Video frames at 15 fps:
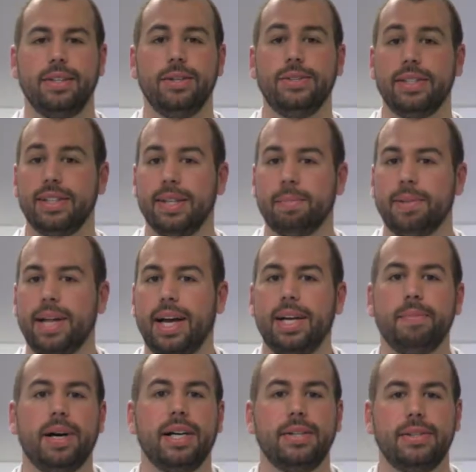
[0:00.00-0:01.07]
using the
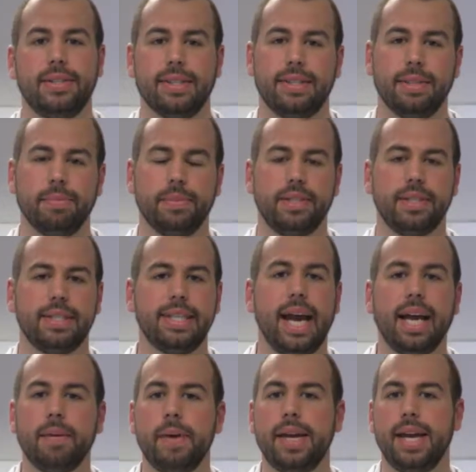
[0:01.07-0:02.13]
Applied Biosystems
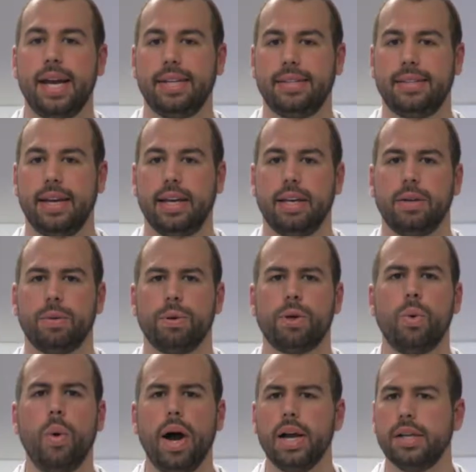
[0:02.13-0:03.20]
TaqMan assay
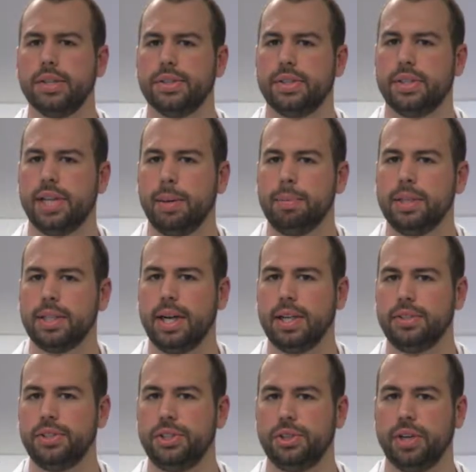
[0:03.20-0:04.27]
requires the template
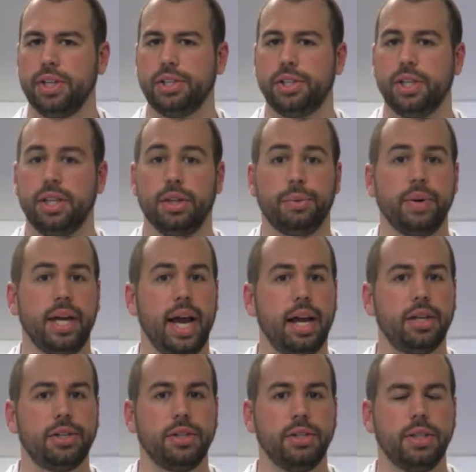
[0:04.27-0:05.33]
concentration in the
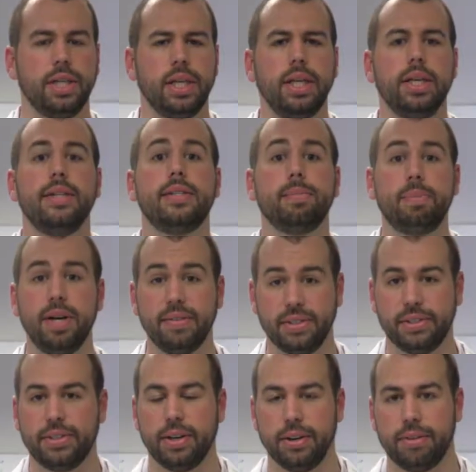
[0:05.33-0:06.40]
reaction is above a
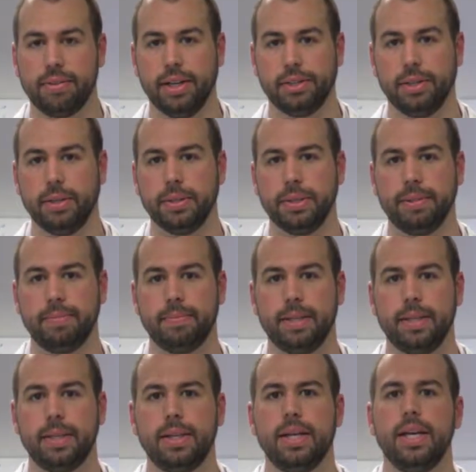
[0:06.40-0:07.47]
certain threshold.
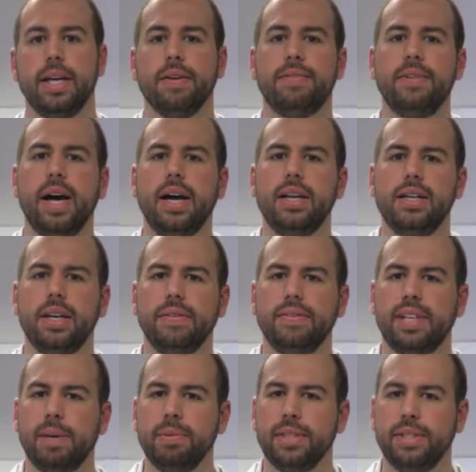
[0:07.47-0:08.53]
If not enough
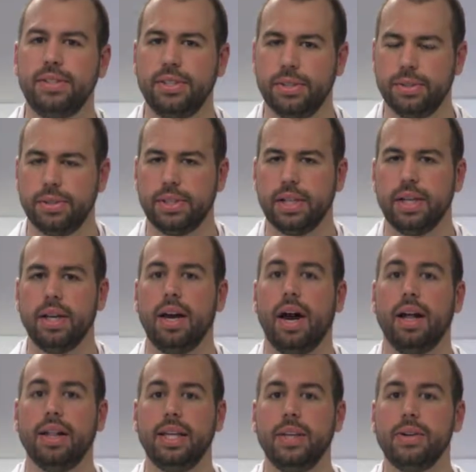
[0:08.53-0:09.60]
template is used,
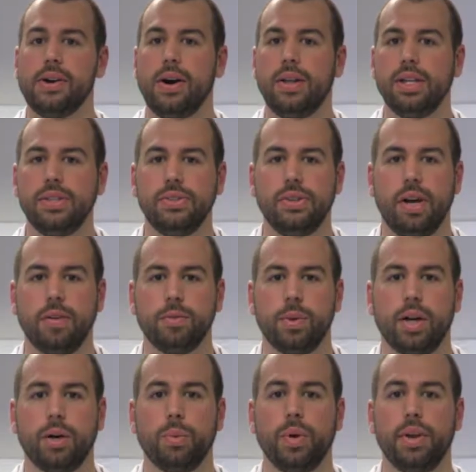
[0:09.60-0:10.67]
allele calling
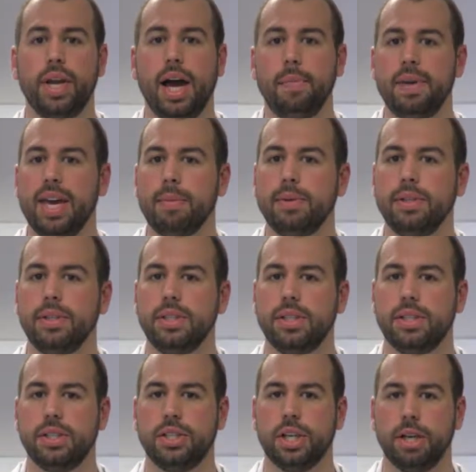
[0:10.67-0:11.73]
software will not be able to
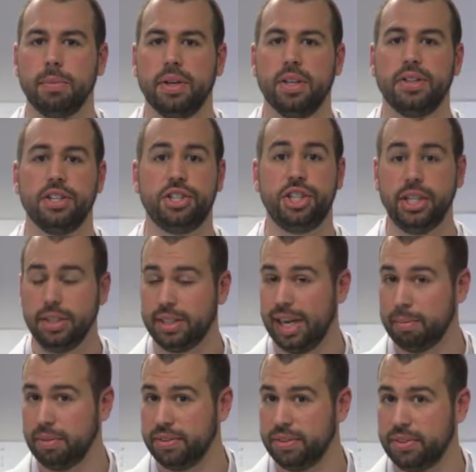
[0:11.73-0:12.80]
determine the
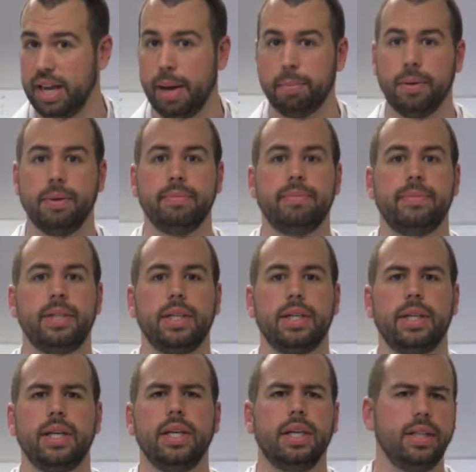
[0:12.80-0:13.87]
genotype of the sample.
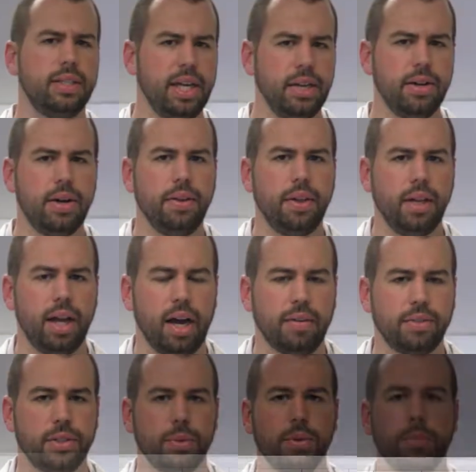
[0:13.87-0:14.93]
Data on the
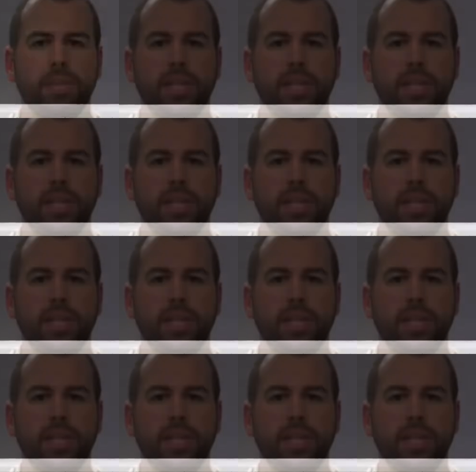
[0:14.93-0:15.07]
left were